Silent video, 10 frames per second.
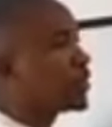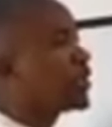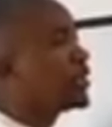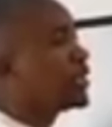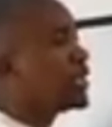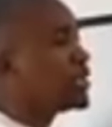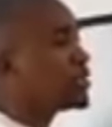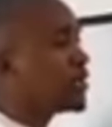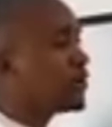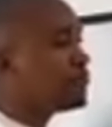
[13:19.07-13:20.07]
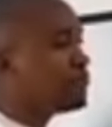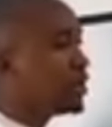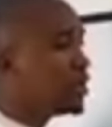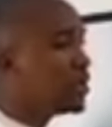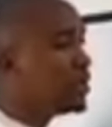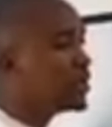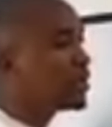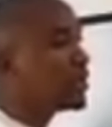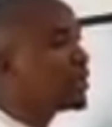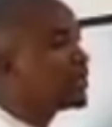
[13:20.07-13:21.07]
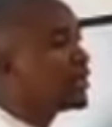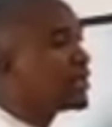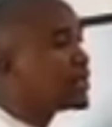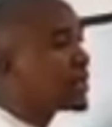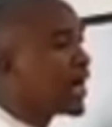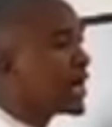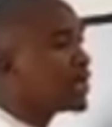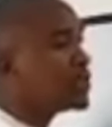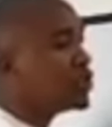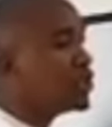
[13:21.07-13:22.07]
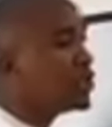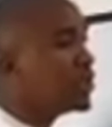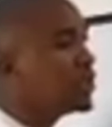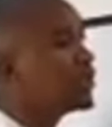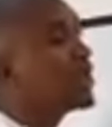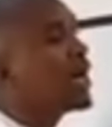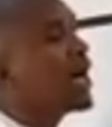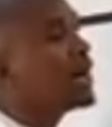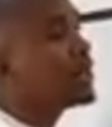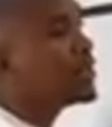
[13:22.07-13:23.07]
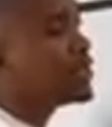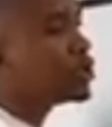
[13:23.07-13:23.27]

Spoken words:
there's FB, there's IG, and there's